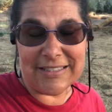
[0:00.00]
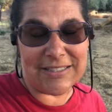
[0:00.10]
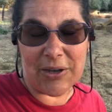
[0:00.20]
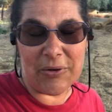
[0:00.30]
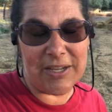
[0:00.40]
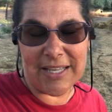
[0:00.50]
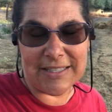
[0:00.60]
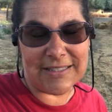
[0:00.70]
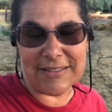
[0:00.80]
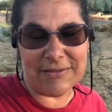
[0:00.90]
So
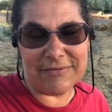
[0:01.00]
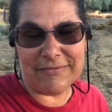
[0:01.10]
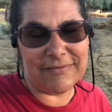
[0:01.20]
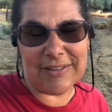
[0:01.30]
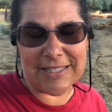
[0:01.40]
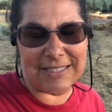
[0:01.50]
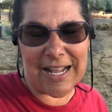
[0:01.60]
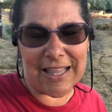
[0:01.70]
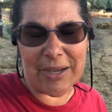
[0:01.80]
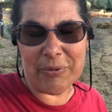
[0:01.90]
it's
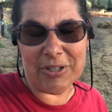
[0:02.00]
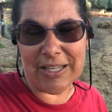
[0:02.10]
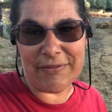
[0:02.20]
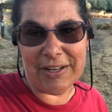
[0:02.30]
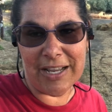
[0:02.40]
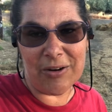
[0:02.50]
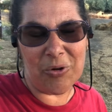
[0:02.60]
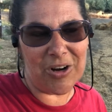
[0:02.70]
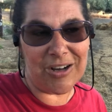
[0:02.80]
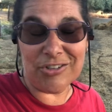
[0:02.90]
not like we're leaving it,
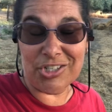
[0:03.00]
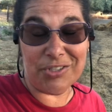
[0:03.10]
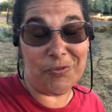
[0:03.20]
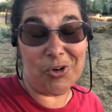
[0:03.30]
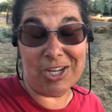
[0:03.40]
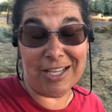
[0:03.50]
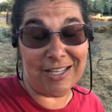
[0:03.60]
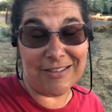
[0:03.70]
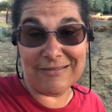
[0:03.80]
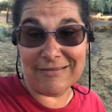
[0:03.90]
or I'll just fork it